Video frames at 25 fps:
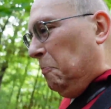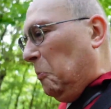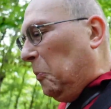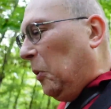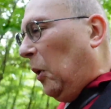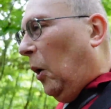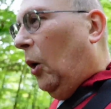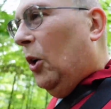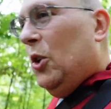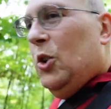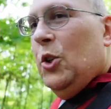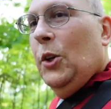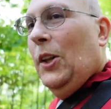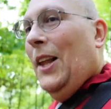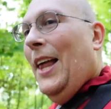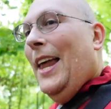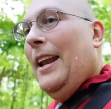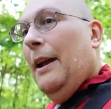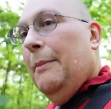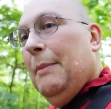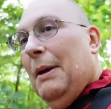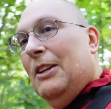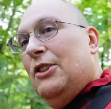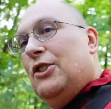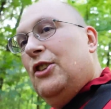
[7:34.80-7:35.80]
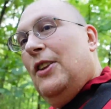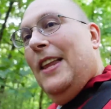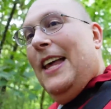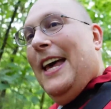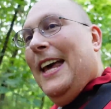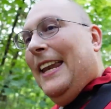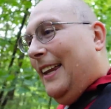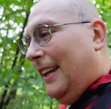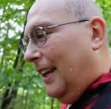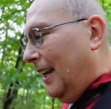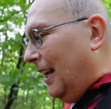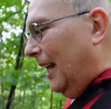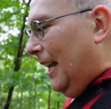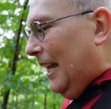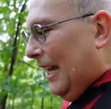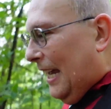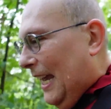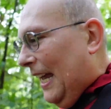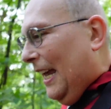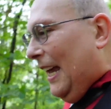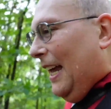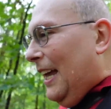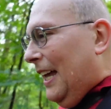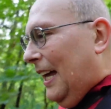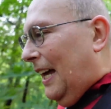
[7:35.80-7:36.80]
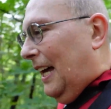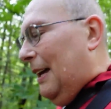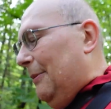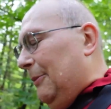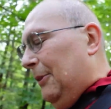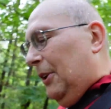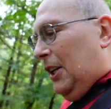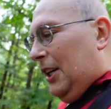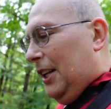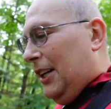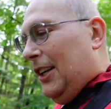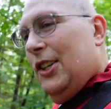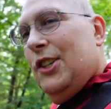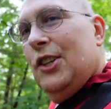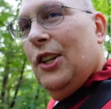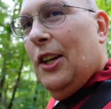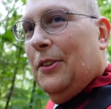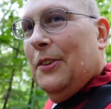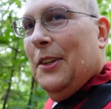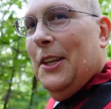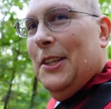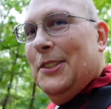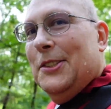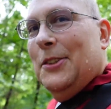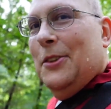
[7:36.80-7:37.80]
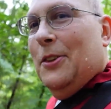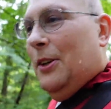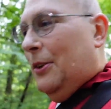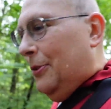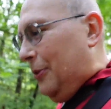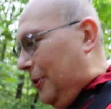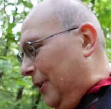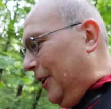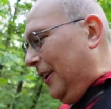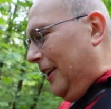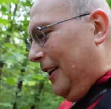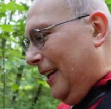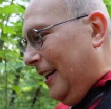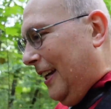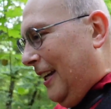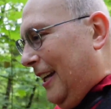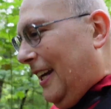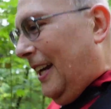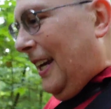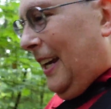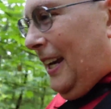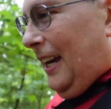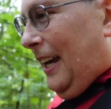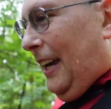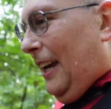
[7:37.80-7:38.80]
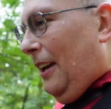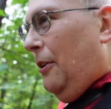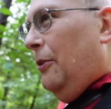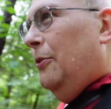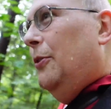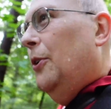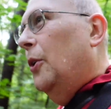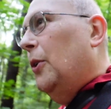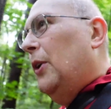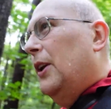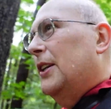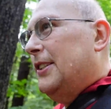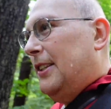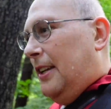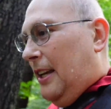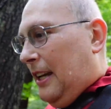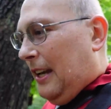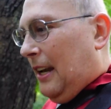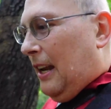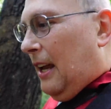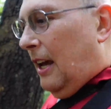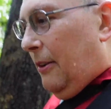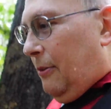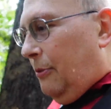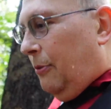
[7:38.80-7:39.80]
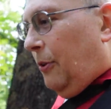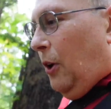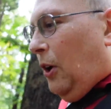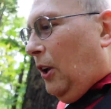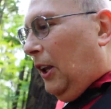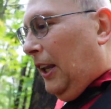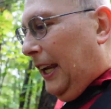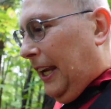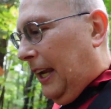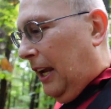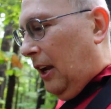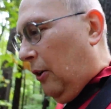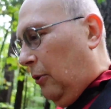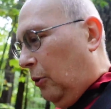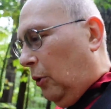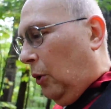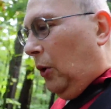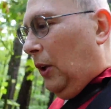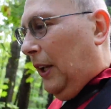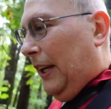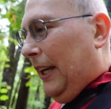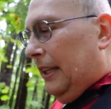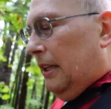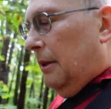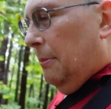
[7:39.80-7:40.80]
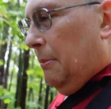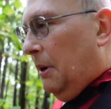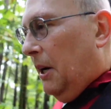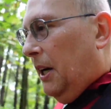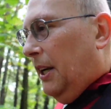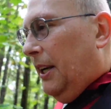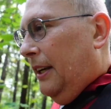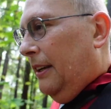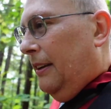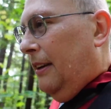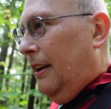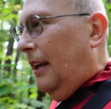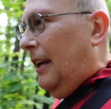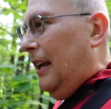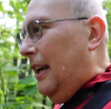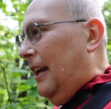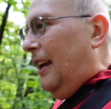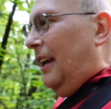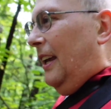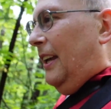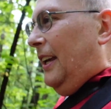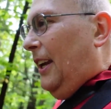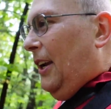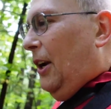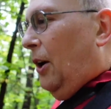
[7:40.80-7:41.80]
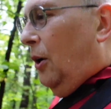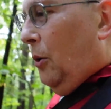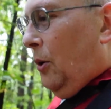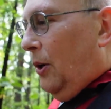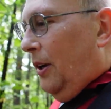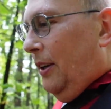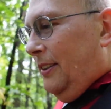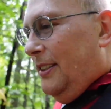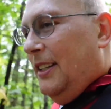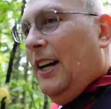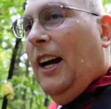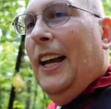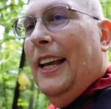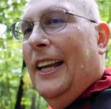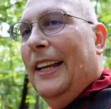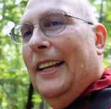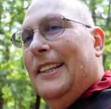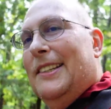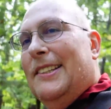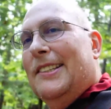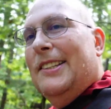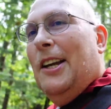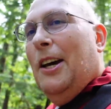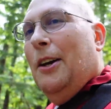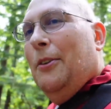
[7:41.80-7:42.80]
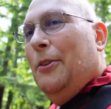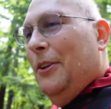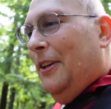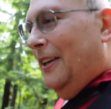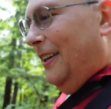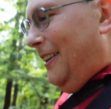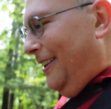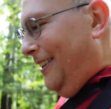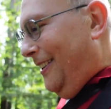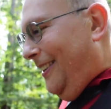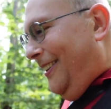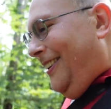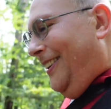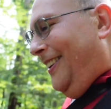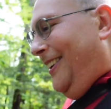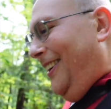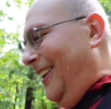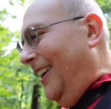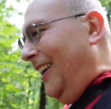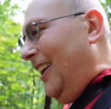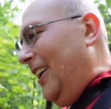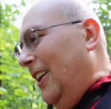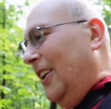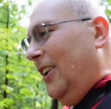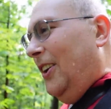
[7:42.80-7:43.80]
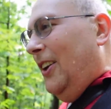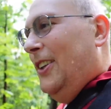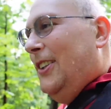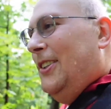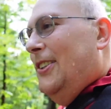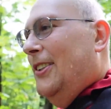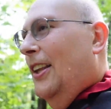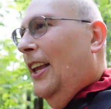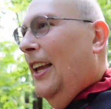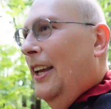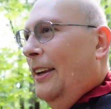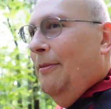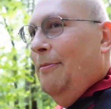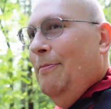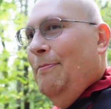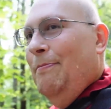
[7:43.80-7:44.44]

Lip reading: aren't you glad I mentioned that? I'm going to shut this off and focus on not falling, rolling in the mud and, dying and stuff. Because, I